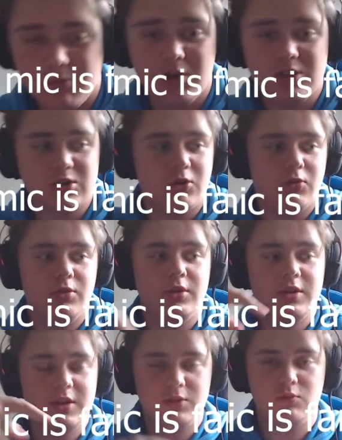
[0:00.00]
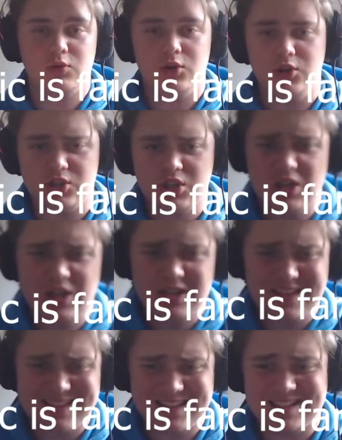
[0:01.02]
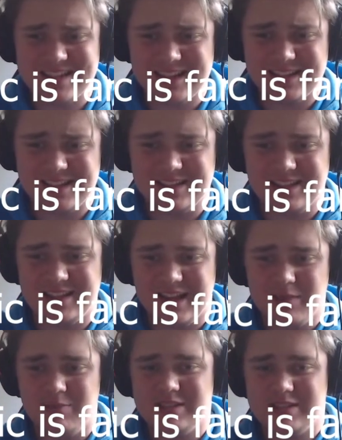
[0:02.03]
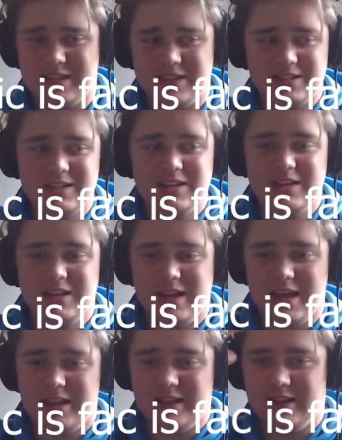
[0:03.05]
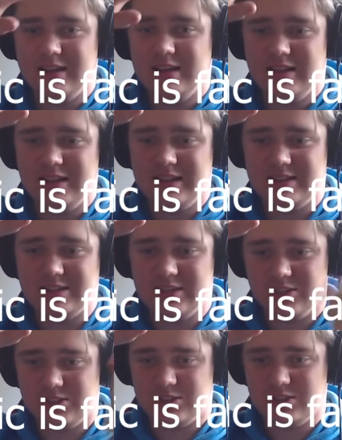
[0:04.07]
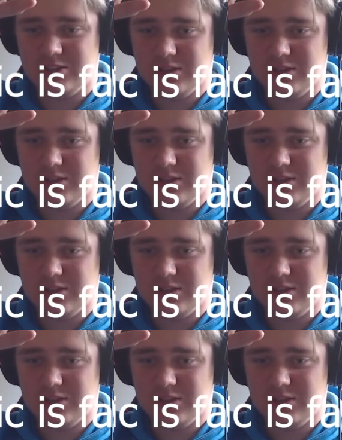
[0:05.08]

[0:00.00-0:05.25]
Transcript: but it's on. It works. The time is set, and it's just.